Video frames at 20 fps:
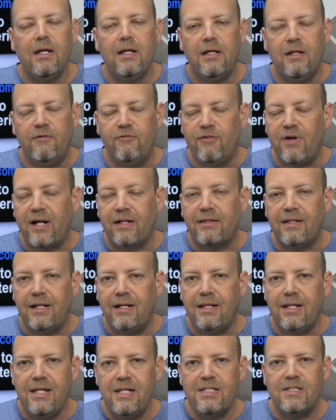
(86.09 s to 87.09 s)
In fact, that
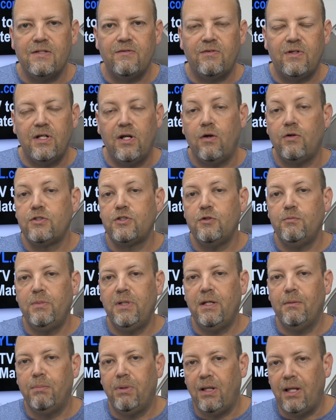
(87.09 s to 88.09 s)
adhesive can also
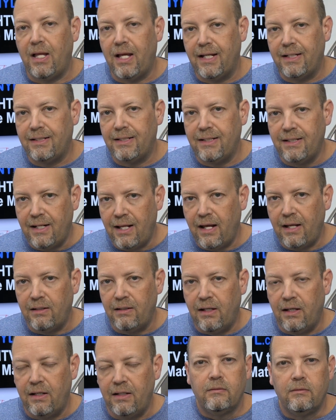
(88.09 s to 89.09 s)
be applied to
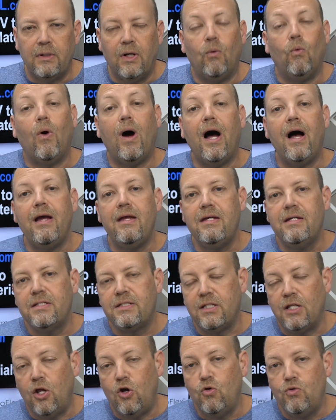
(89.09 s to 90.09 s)
nylon. Now, why is
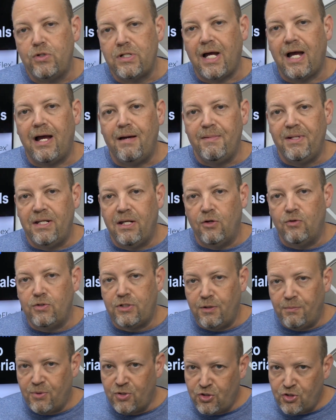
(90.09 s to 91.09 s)
low time and low
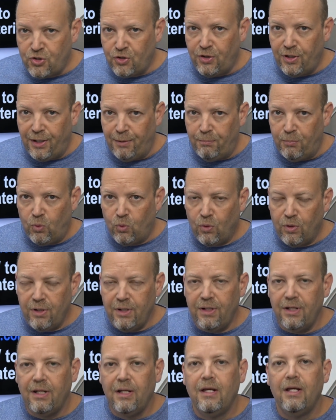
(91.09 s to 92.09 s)
temperature
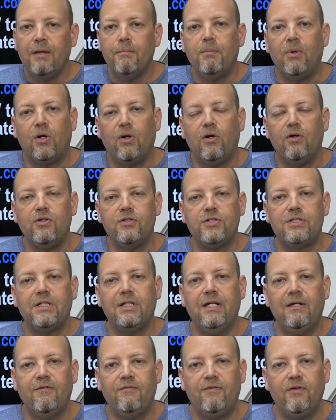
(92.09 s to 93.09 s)
important? Because
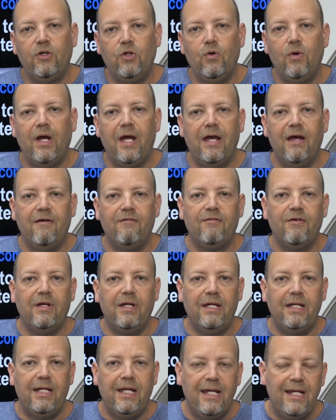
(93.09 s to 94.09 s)
if you have
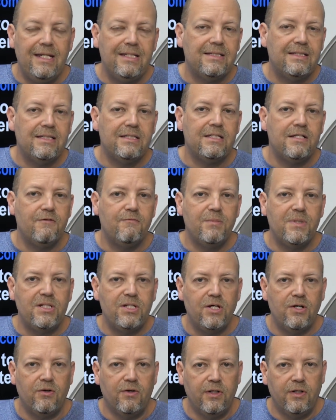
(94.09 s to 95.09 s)
a heat sensitive
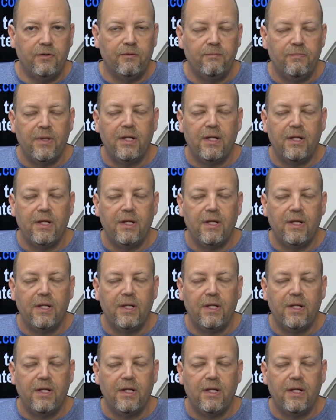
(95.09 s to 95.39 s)
material,